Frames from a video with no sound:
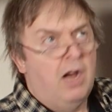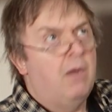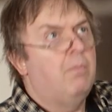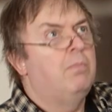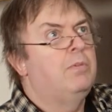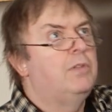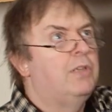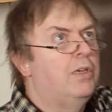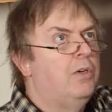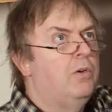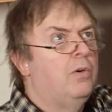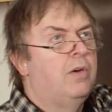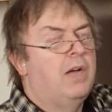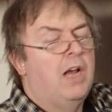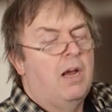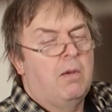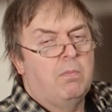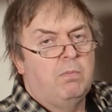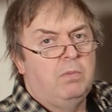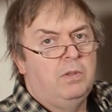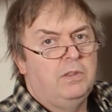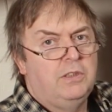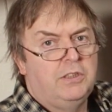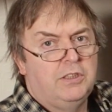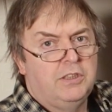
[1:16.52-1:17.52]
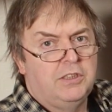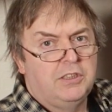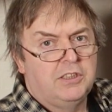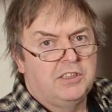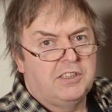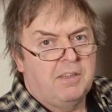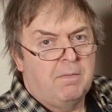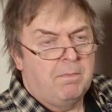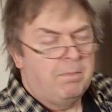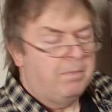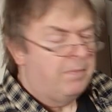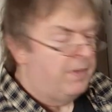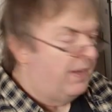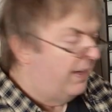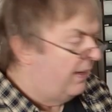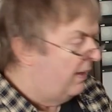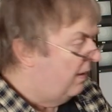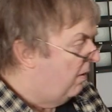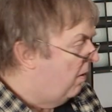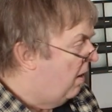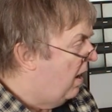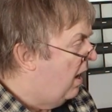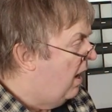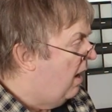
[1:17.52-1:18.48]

up to look upwards at something.